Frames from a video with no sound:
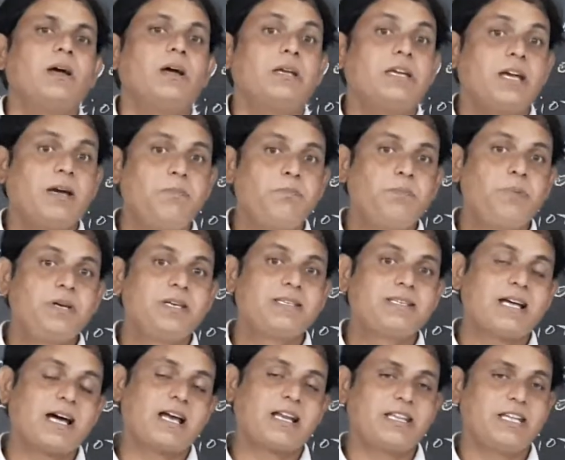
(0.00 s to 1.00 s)
MPs
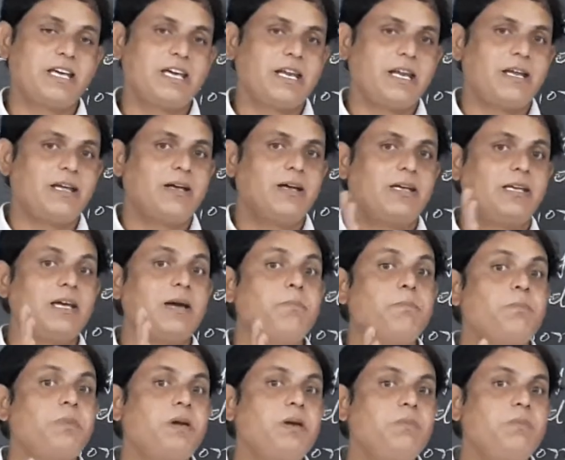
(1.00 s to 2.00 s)
are there.
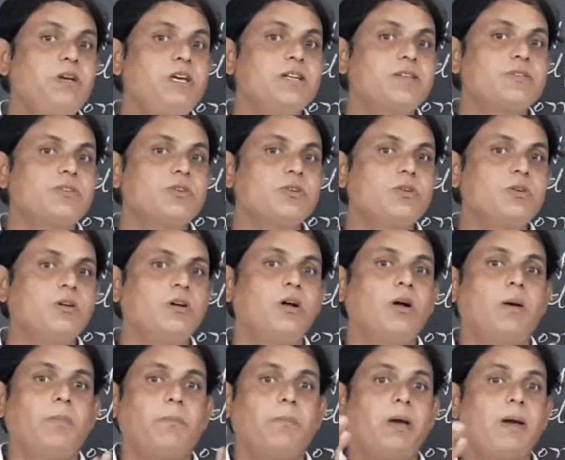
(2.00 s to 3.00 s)
MP means
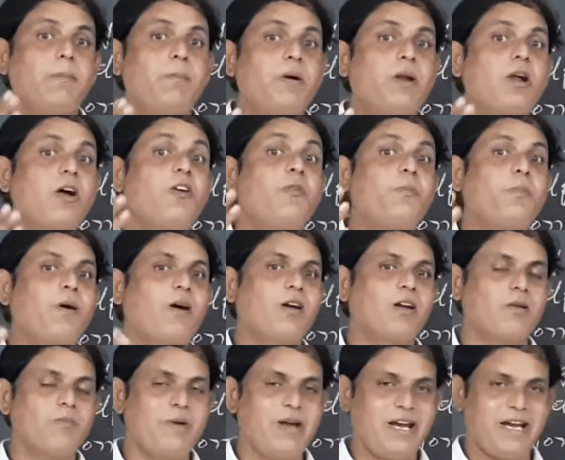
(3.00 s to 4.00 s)
member of
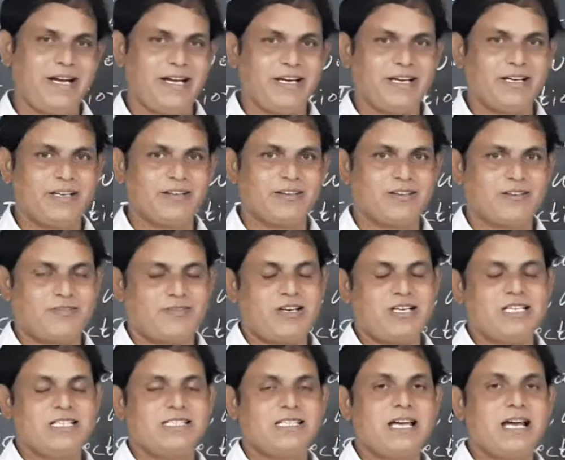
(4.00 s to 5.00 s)
parliament. What
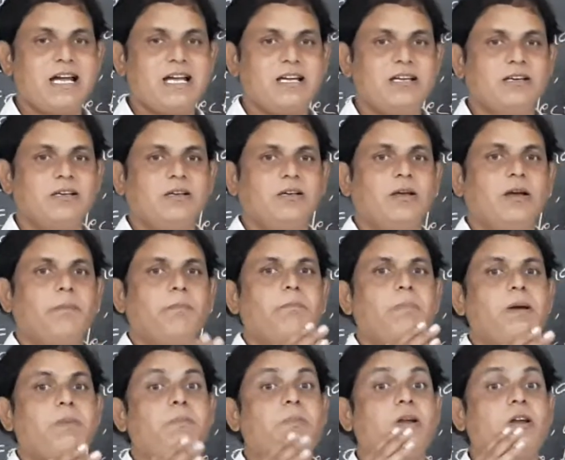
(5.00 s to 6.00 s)
is that?
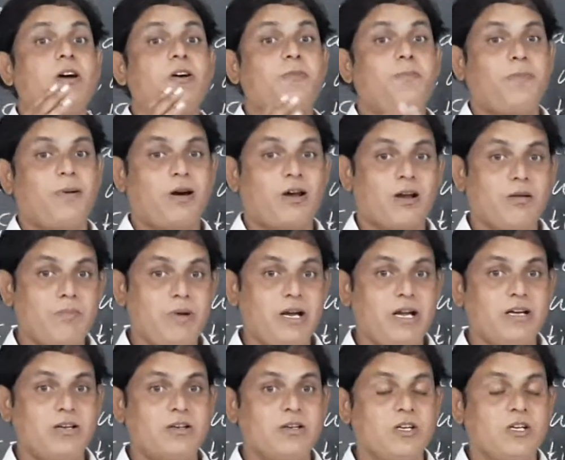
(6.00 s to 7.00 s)
Member of
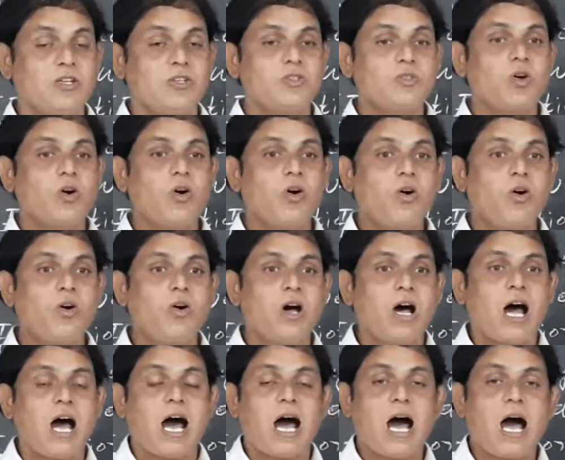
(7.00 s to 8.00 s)
parliament. So
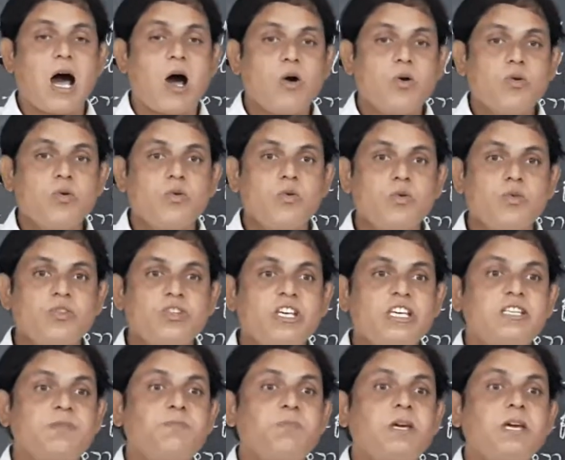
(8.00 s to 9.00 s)
how
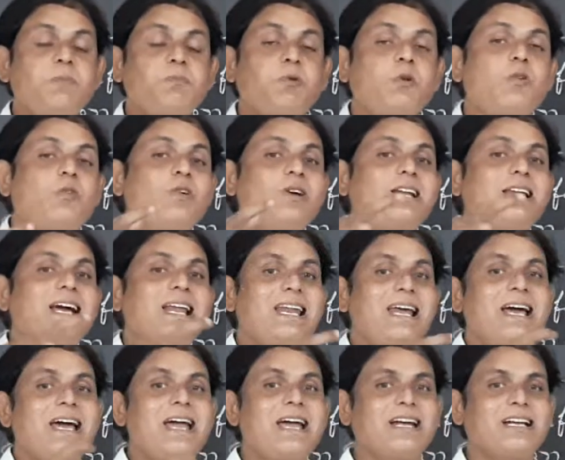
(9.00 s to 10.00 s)
these people will
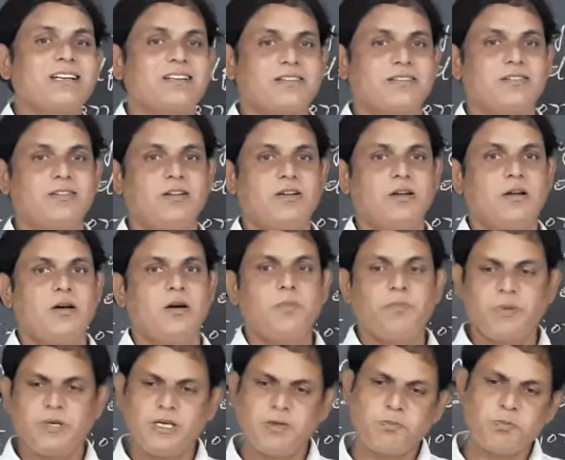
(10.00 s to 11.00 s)
elect?
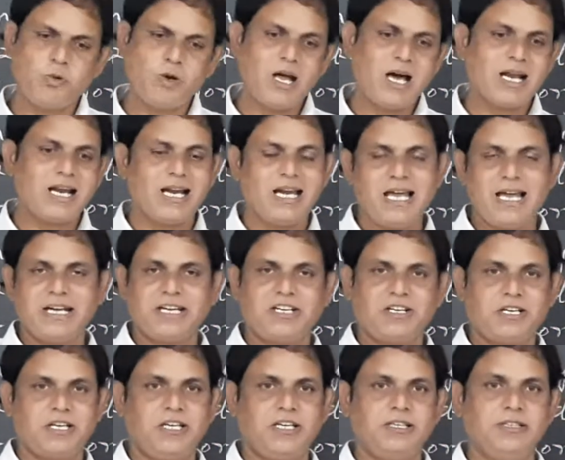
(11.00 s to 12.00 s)
People are
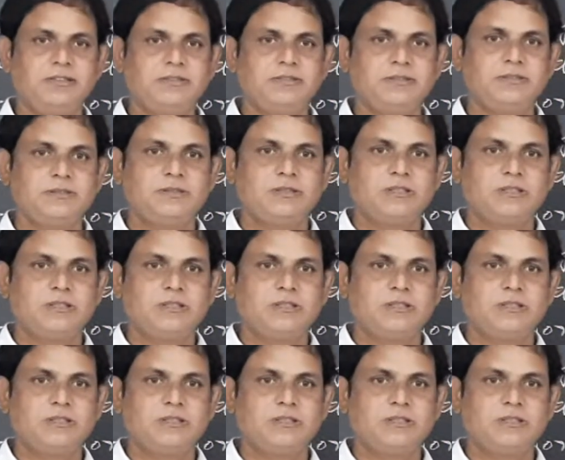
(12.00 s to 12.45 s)
electing.